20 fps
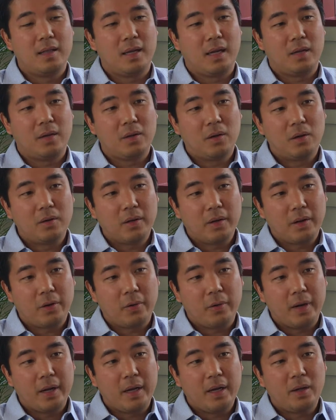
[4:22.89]
they don't
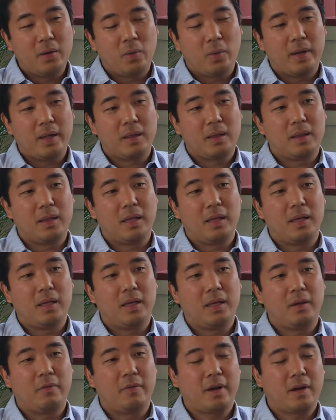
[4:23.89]
agree with
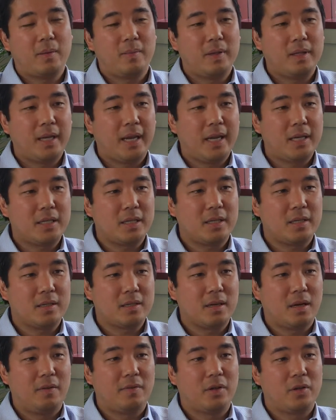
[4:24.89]
the
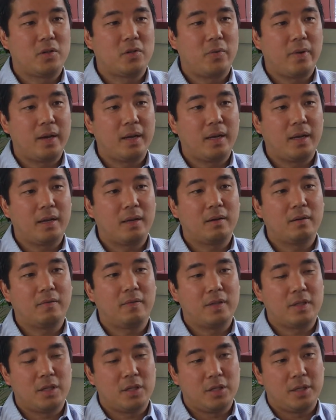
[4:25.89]
recommendations of the treating
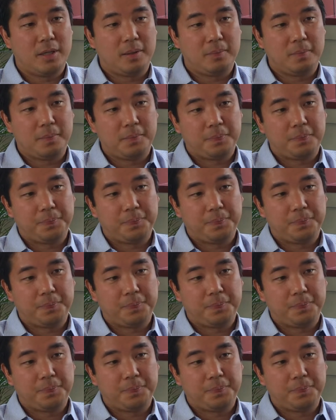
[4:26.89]
physician.